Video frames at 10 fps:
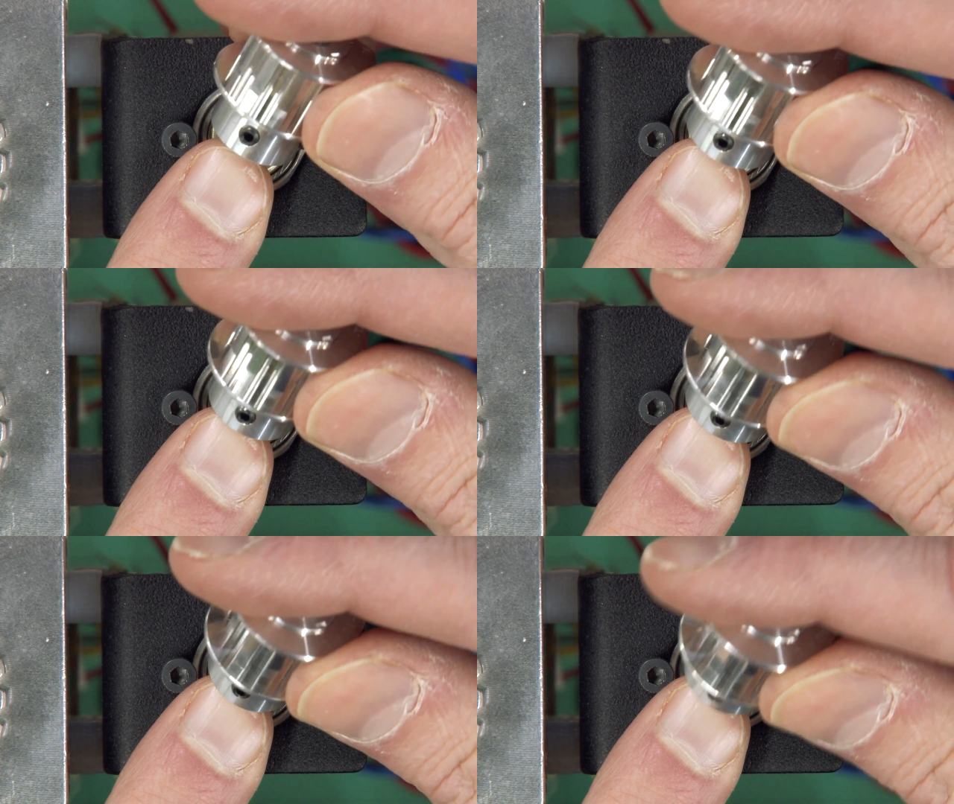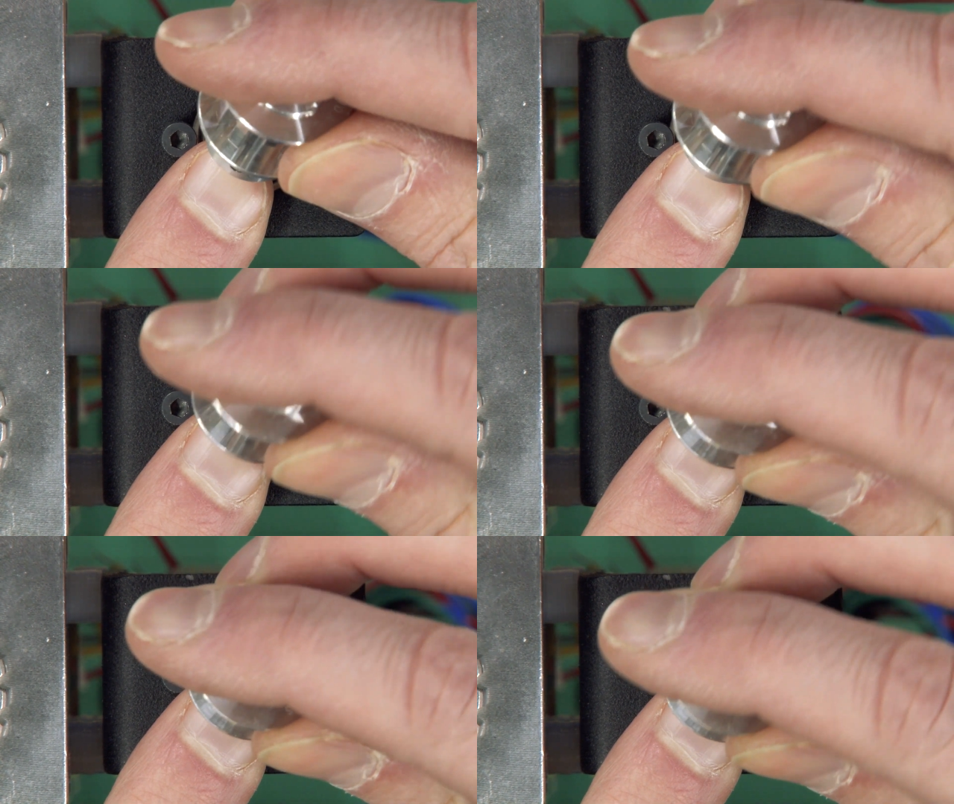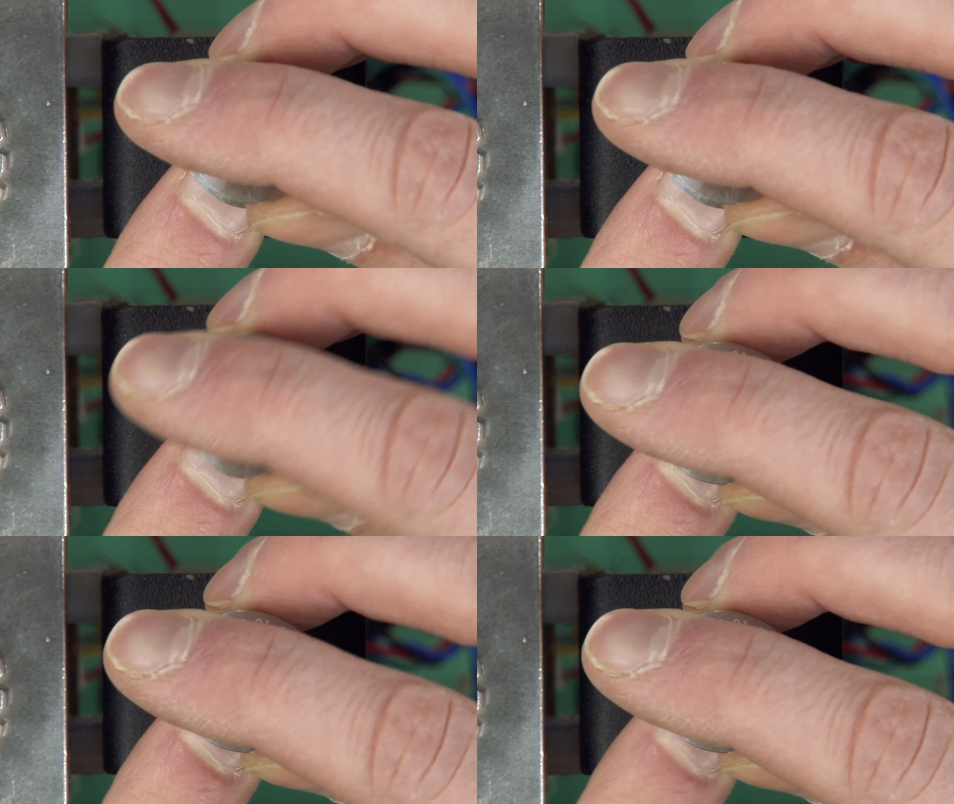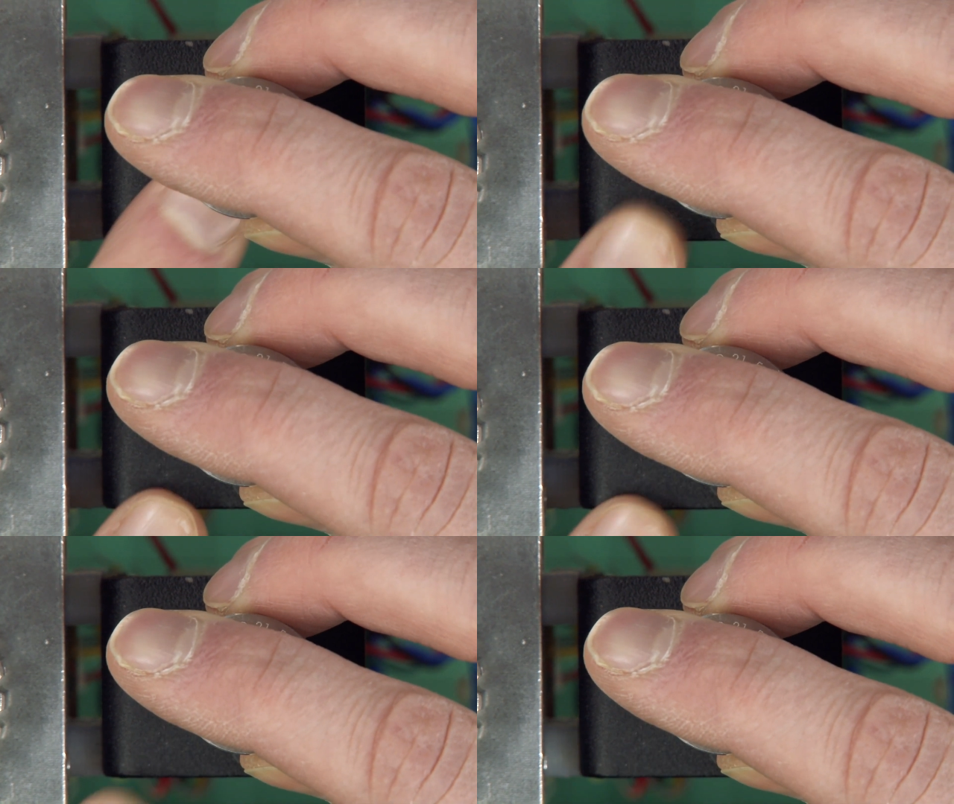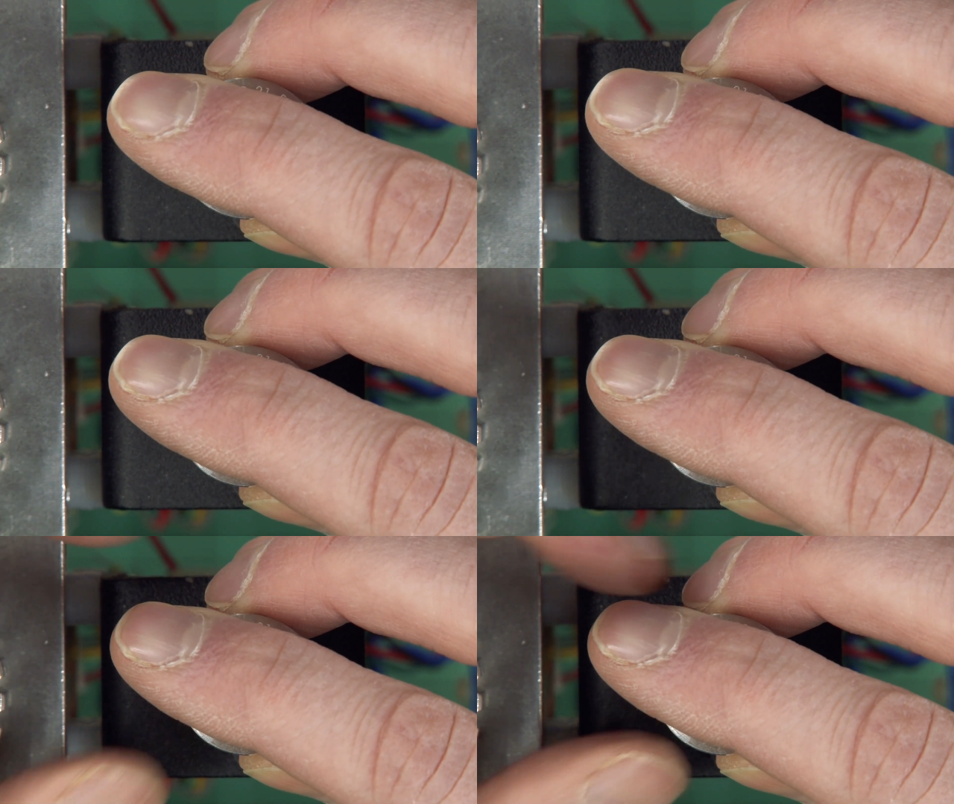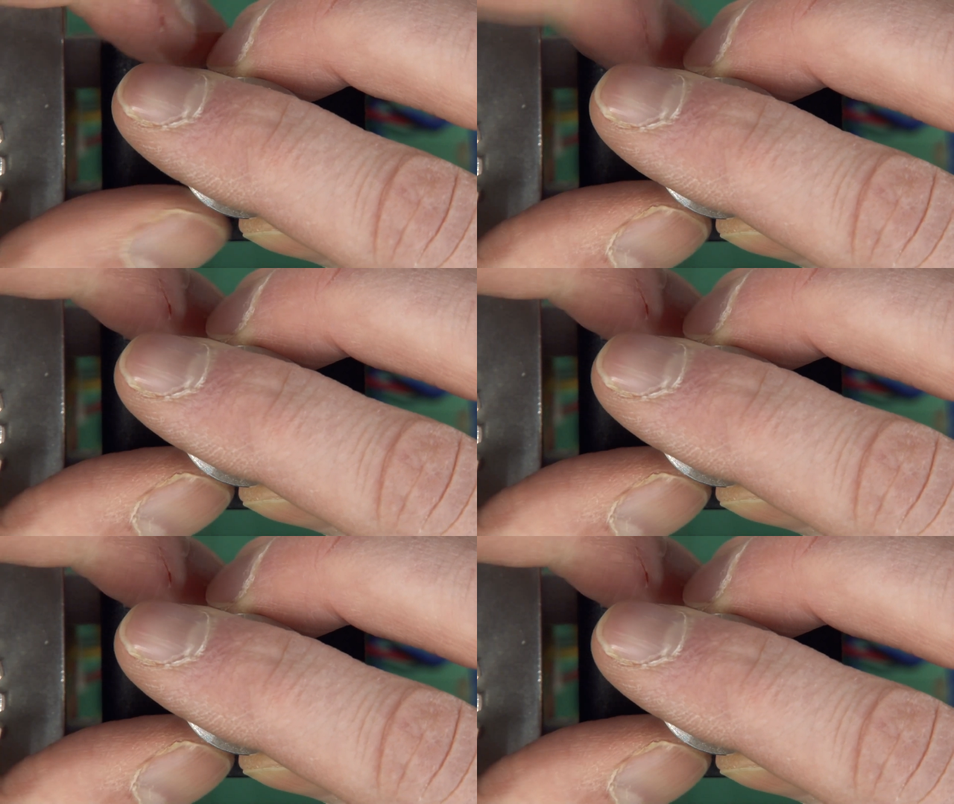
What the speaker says: No face is visible, so there are no lips to read.